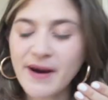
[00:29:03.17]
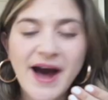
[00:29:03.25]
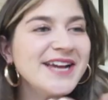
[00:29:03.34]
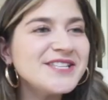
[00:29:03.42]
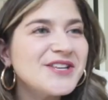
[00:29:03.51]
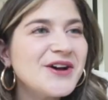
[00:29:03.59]

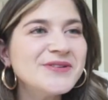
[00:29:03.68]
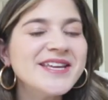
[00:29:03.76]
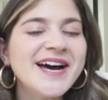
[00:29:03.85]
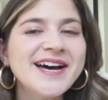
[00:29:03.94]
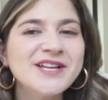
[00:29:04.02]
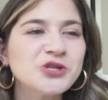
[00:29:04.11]
Bye,
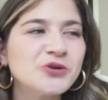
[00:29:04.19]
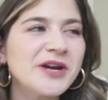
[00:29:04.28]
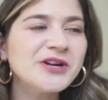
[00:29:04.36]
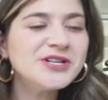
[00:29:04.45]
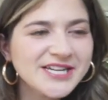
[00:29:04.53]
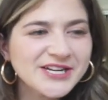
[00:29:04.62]
Sonia, enjoy
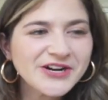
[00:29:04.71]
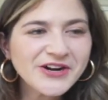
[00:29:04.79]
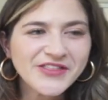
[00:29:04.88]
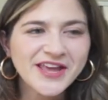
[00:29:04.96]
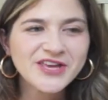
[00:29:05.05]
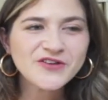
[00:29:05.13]
your
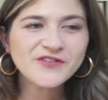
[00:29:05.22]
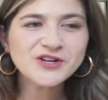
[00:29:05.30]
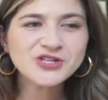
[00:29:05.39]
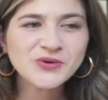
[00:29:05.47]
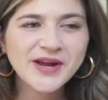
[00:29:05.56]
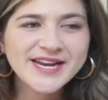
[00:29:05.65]
dinner. Thank you
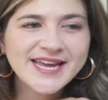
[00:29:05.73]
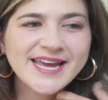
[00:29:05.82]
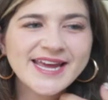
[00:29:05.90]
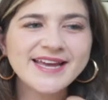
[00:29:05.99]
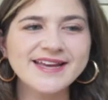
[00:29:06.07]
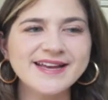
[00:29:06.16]
for
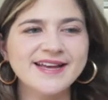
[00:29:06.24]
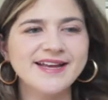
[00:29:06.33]
joining.